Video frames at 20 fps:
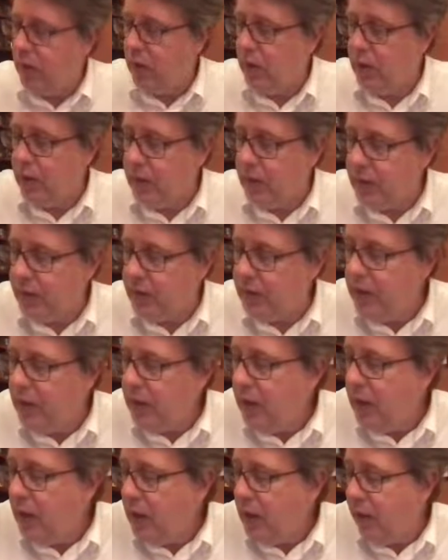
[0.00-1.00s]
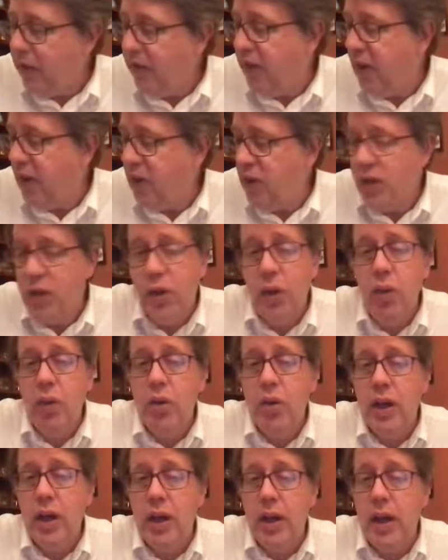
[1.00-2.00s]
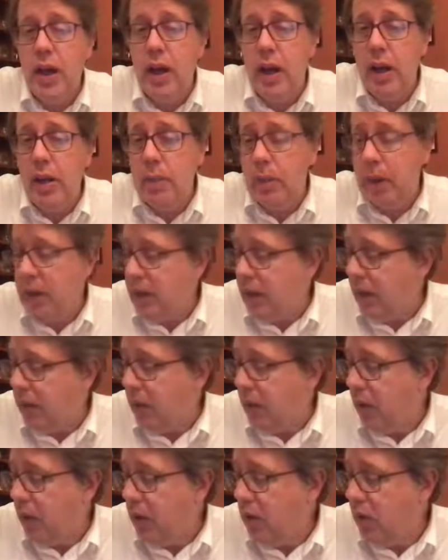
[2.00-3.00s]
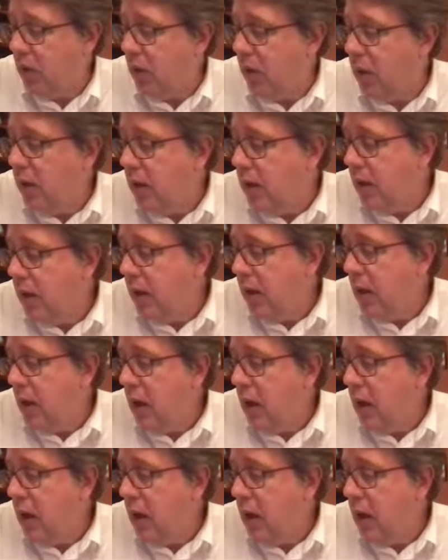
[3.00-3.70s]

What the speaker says: I guess, the fifth solution on my tabulation,